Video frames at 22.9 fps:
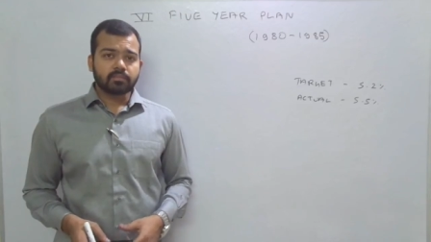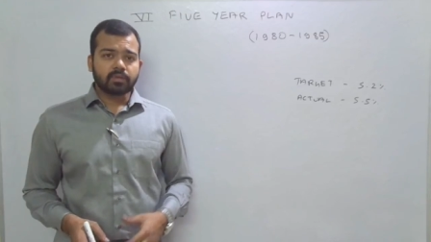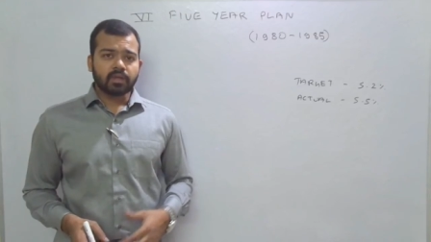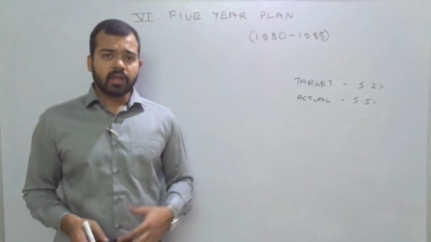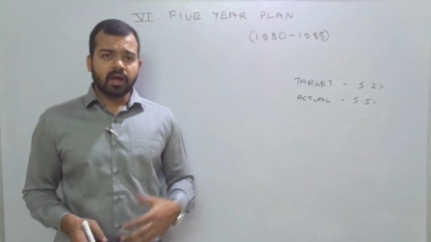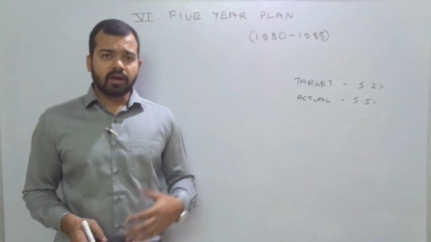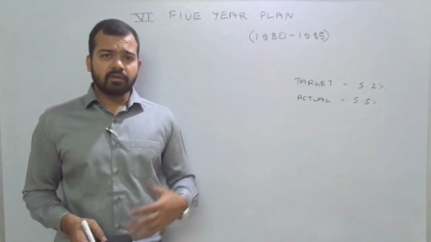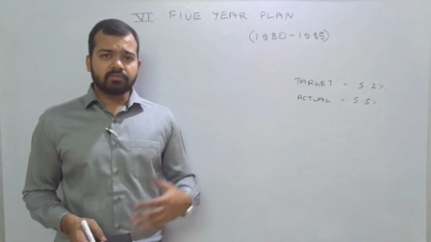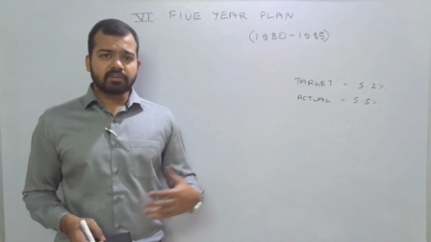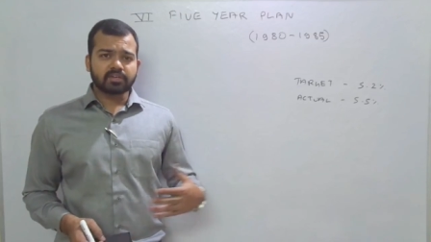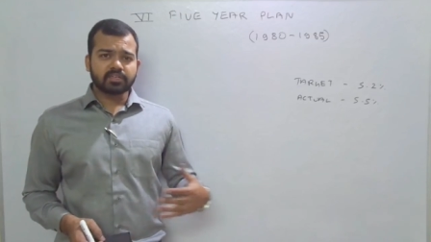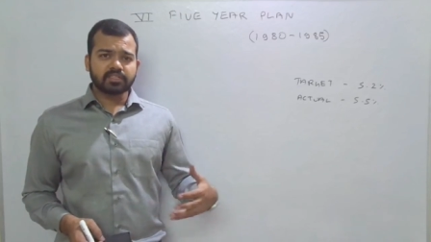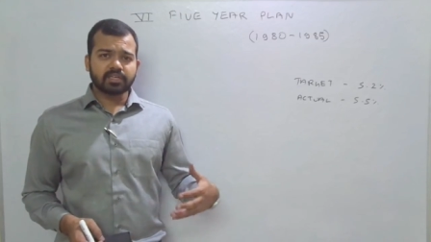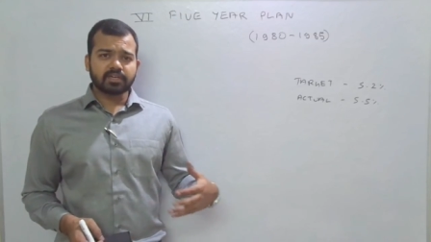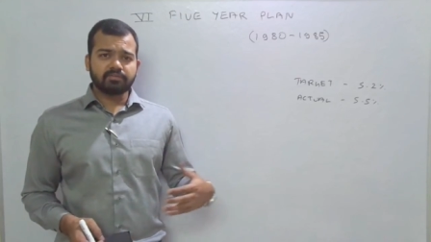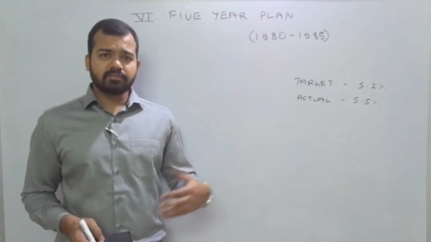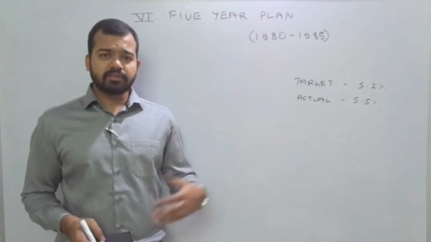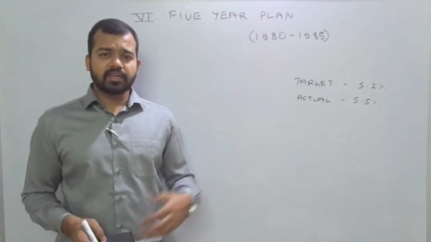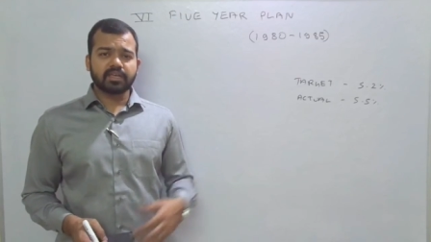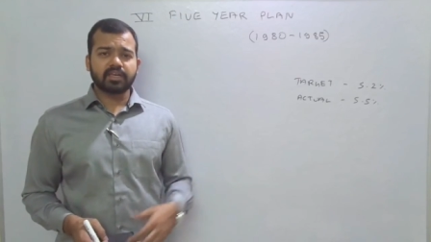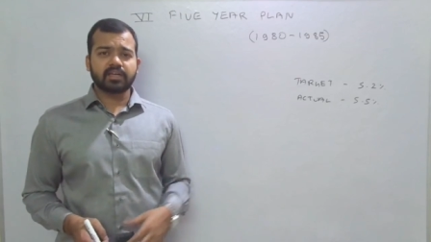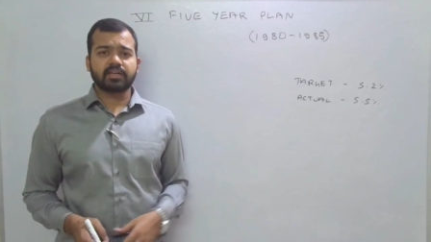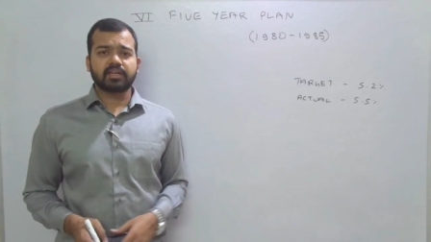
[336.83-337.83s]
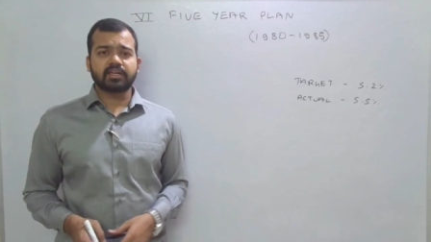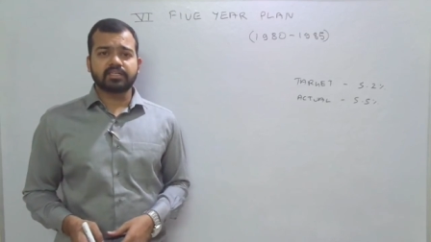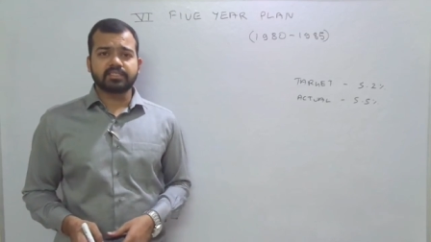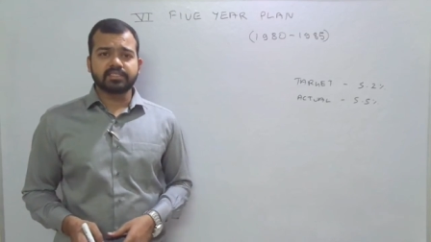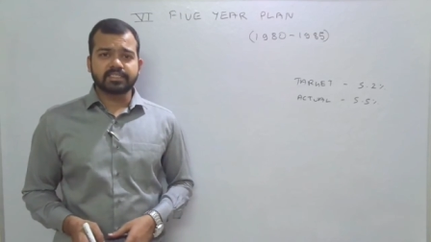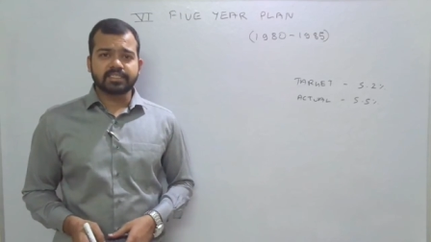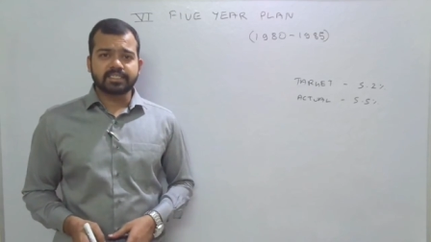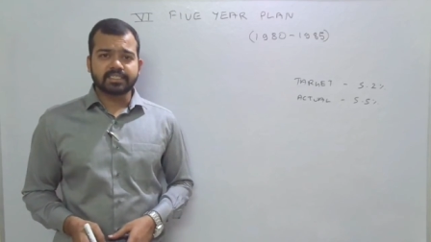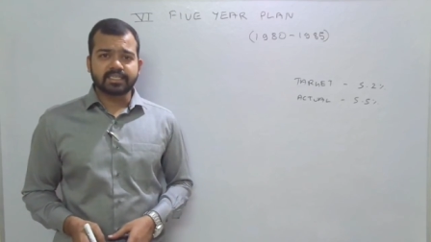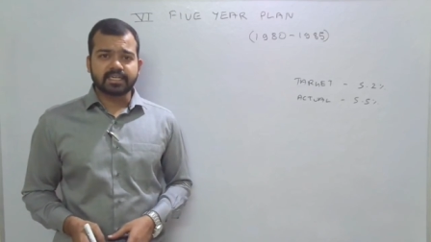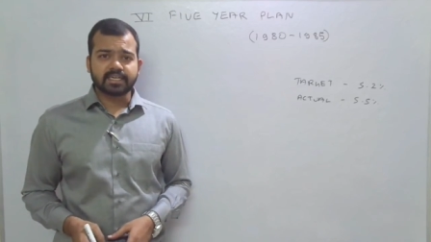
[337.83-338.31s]
After that, we can
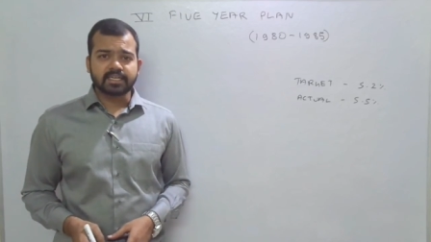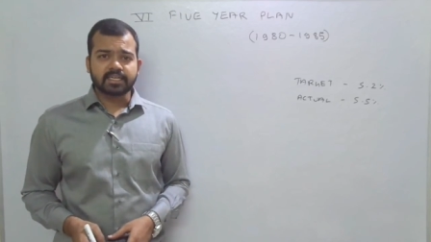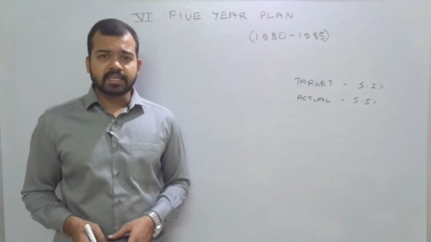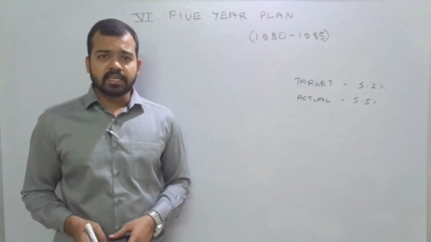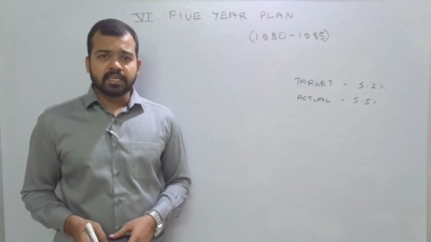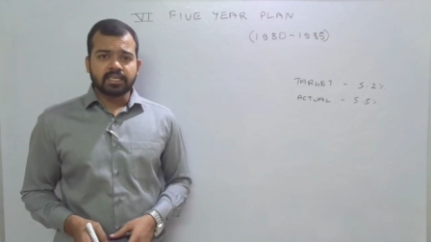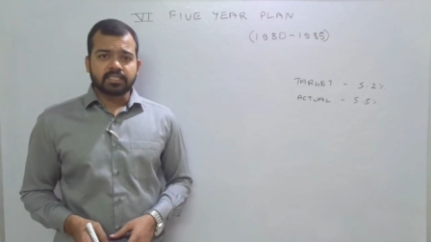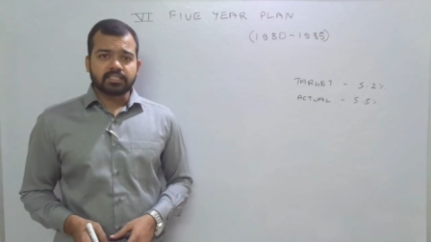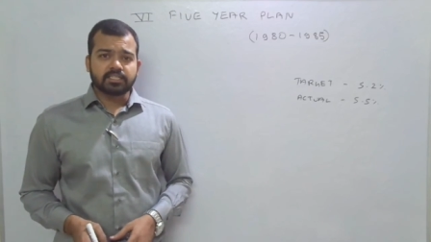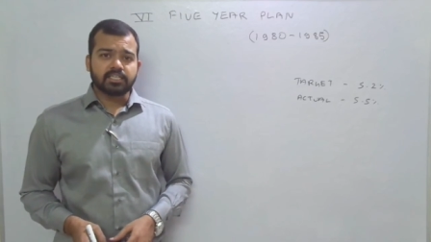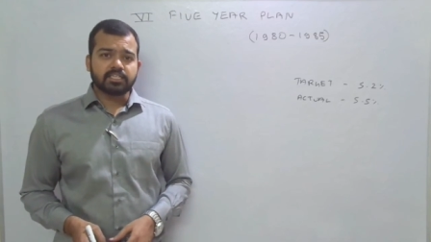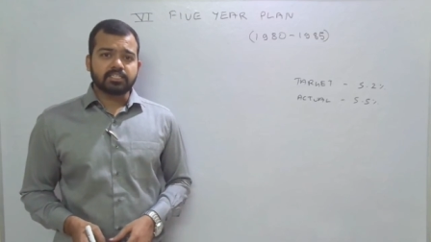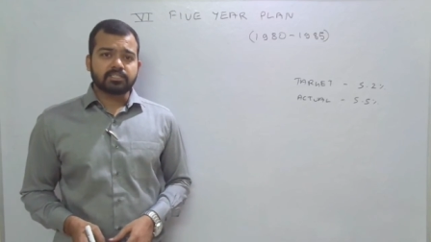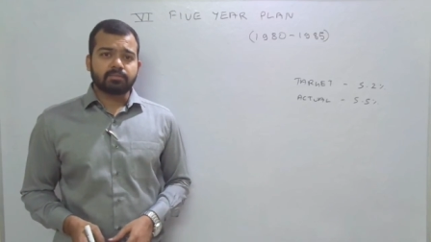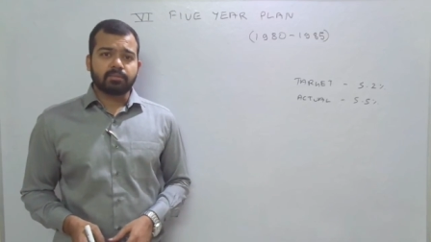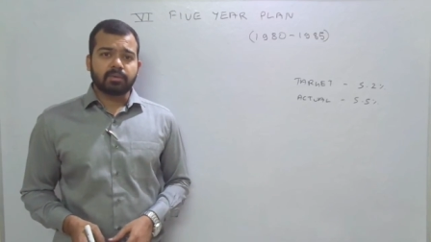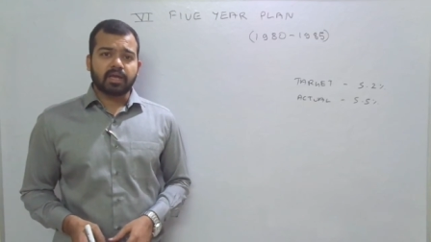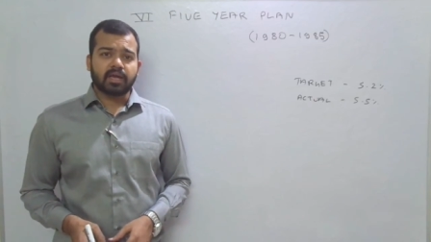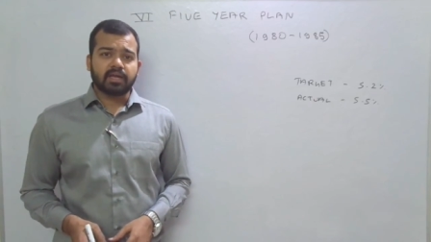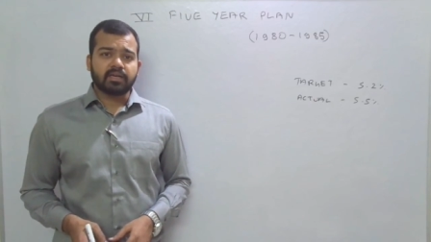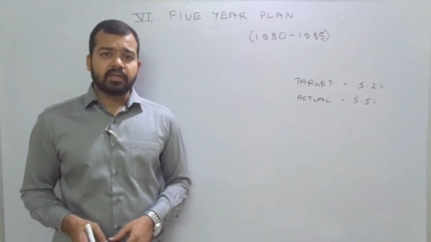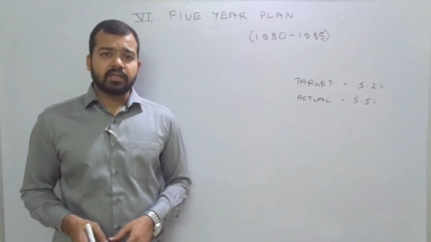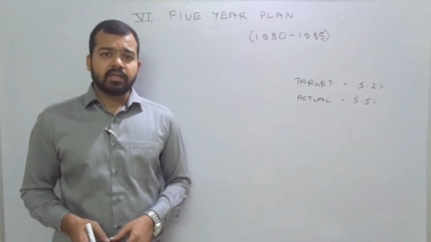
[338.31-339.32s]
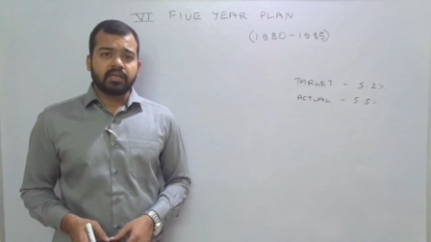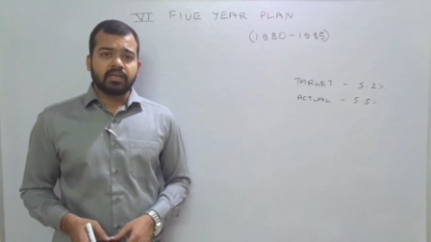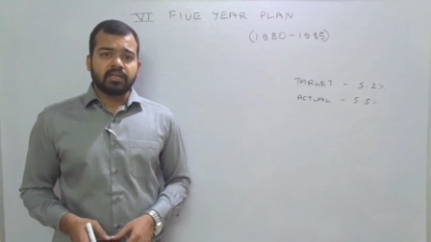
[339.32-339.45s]
consider this plan